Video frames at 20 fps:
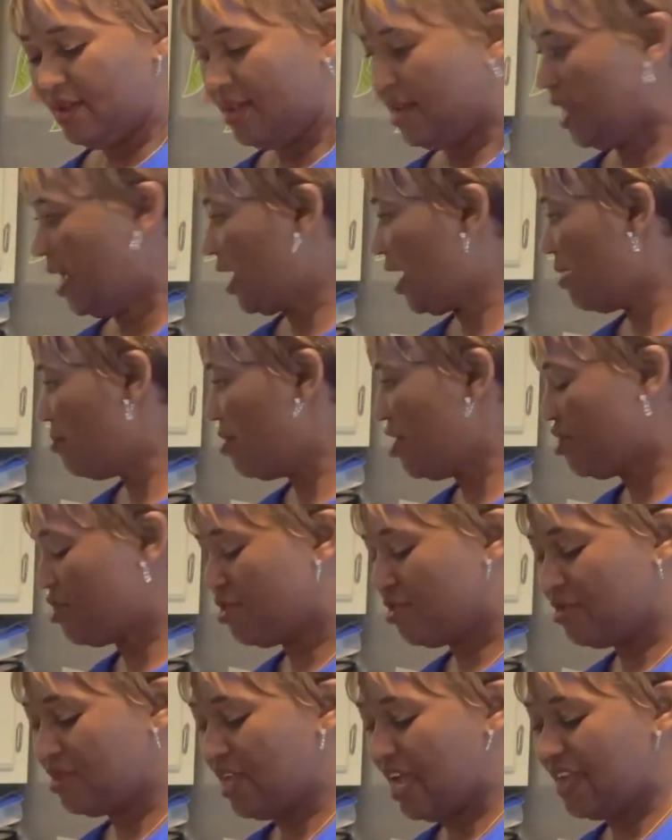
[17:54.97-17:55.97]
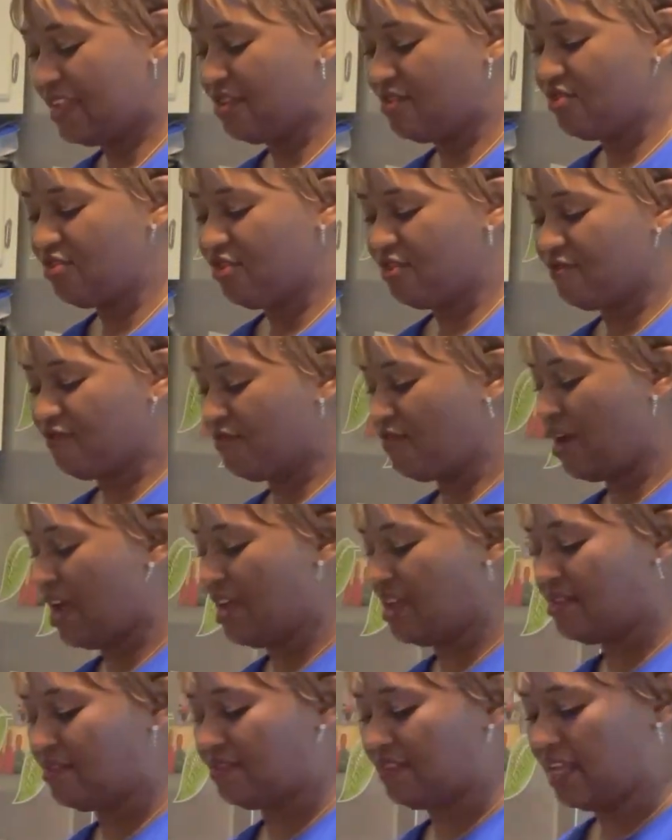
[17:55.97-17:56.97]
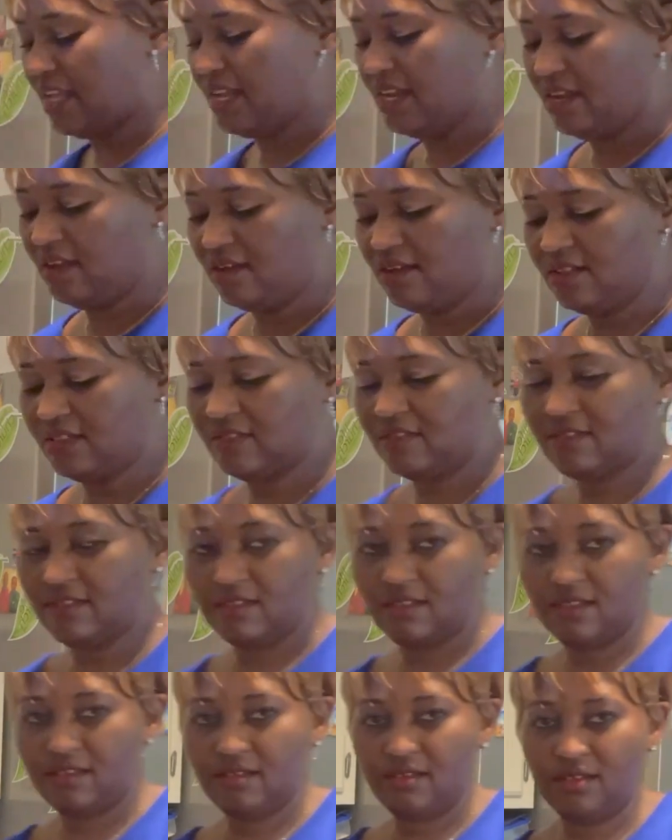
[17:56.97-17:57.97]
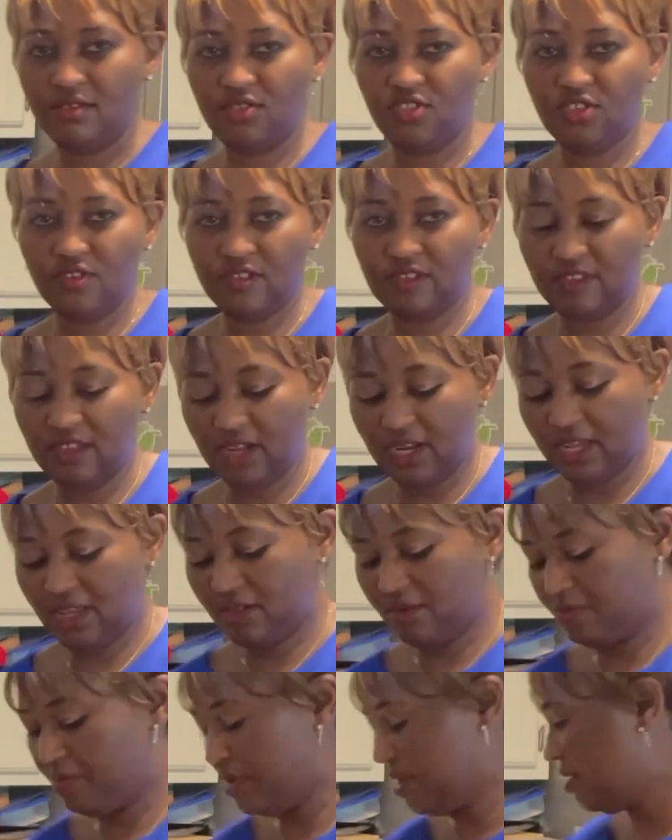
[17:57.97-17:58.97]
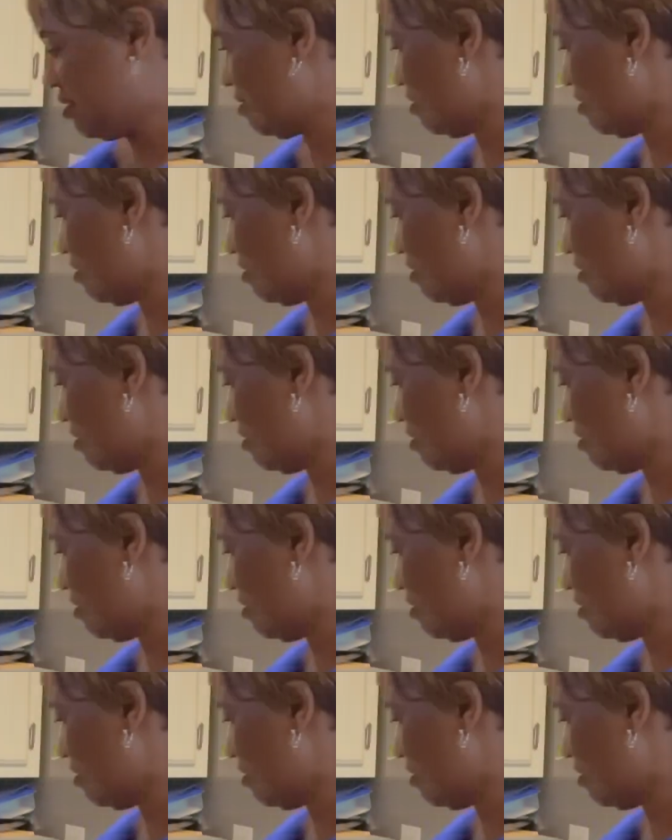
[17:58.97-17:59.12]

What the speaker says: Like I mentioned, I did not fry it a lot, just a little bit.